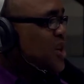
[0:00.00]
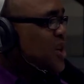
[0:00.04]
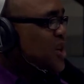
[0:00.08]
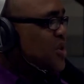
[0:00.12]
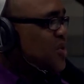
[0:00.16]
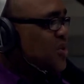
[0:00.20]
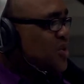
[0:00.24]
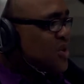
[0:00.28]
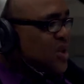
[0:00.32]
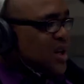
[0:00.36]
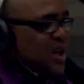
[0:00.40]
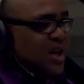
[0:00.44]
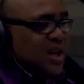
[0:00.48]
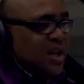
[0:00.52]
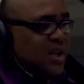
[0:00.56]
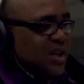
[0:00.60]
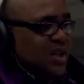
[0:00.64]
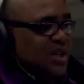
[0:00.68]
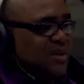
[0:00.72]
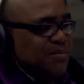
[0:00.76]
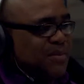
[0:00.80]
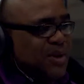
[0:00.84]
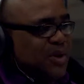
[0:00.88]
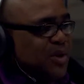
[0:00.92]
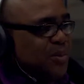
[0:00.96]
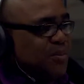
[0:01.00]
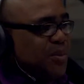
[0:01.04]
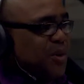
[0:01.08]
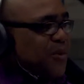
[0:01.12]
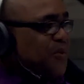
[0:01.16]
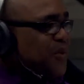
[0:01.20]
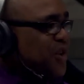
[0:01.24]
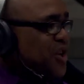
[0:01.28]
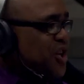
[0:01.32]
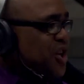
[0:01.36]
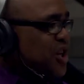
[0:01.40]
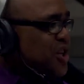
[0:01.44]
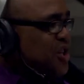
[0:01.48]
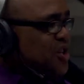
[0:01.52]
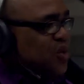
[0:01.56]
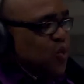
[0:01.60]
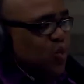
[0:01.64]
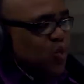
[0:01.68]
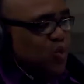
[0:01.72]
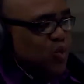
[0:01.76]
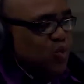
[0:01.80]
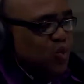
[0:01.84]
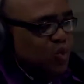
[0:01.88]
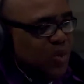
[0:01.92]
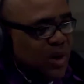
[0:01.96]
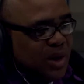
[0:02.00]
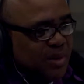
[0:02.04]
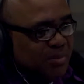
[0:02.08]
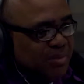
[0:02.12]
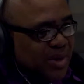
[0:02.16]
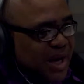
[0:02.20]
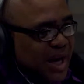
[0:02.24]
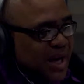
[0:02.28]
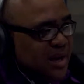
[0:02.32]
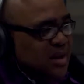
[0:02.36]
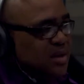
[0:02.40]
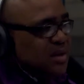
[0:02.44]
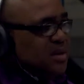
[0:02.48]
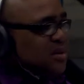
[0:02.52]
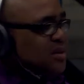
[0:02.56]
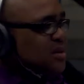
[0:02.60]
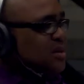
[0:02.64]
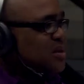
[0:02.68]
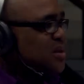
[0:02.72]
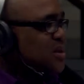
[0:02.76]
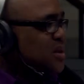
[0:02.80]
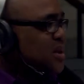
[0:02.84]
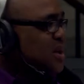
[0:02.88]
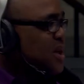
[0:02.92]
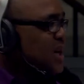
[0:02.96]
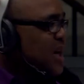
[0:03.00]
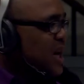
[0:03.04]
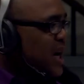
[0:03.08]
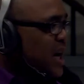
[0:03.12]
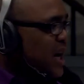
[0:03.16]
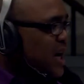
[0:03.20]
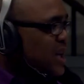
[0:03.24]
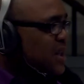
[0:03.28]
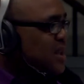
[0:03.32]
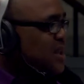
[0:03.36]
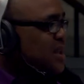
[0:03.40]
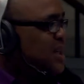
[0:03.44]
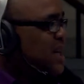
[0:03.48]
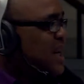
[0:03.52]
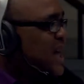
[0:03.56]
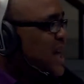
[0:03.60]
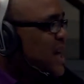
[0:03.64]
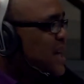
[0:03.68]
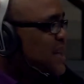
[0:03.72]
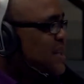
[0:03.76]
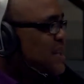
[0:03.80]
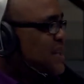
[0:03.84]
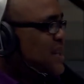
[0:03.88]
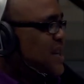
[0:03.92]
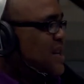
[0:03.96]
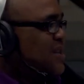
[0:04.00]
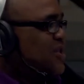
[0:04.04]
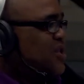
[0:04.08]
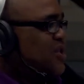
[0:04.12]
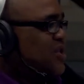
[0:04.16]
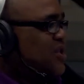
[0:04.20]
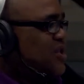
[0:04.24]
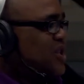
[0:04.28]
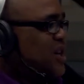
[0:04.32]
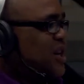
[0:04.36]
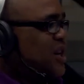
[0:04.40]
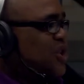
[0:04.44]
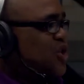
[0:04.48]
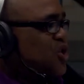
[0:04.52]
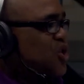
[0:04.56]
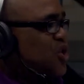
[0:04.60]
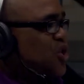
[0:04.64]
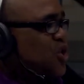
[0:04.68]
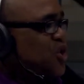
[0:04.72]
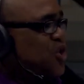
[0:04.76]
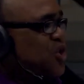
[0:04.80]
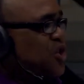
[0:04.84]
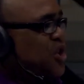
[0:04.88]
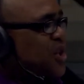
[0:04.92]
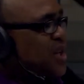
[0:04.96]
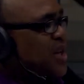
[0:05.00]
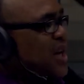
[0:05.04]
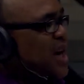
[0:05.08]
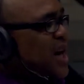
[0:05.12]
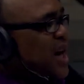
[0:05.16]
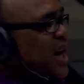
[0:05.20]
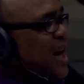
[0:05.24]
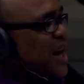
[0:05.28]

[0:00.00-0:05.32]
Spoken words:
Lagos is made up of creeks, lagoons, and lakes and such things.